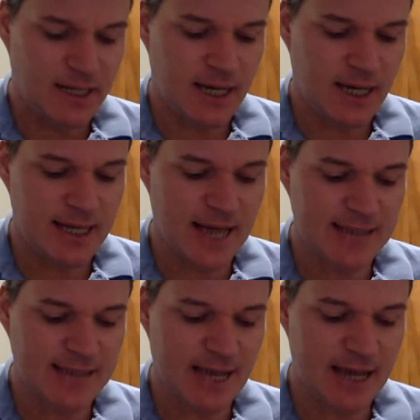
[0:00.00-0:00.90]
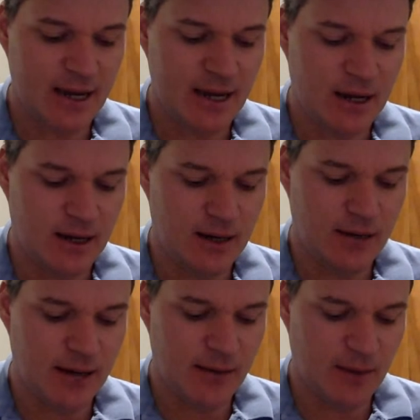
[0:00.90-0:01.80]
yes, I
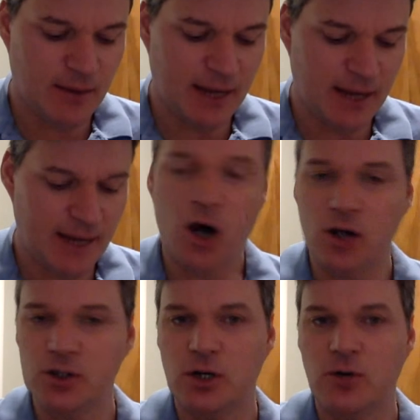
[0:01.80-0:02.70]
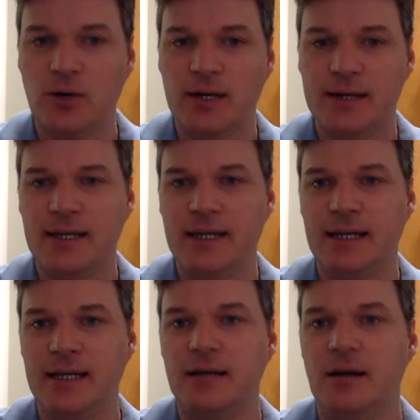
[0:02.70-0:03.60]
like Romaine. I'm also
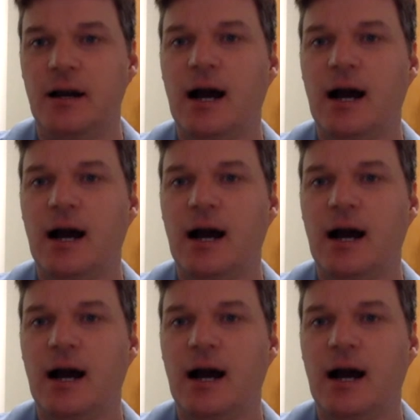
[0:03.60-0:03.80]
in